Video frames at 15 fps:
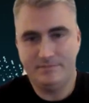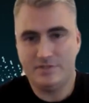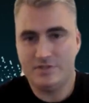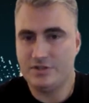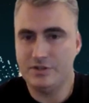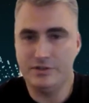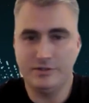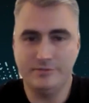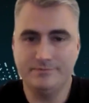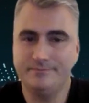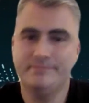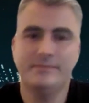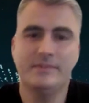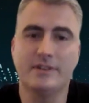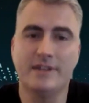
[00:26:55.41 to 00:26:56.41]
So
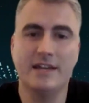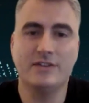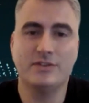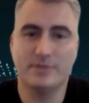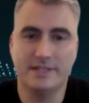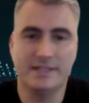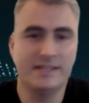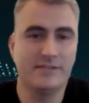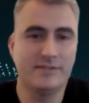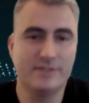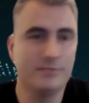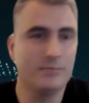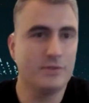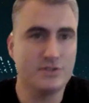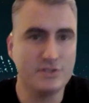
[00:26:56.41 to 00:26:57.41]
naturally, given
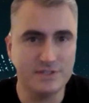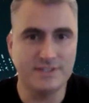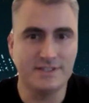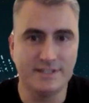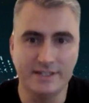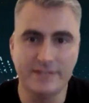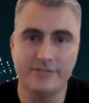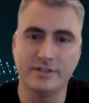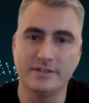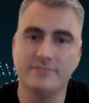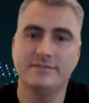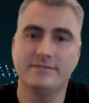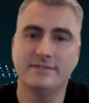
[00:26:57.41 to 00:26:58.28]
this pressure to deliver,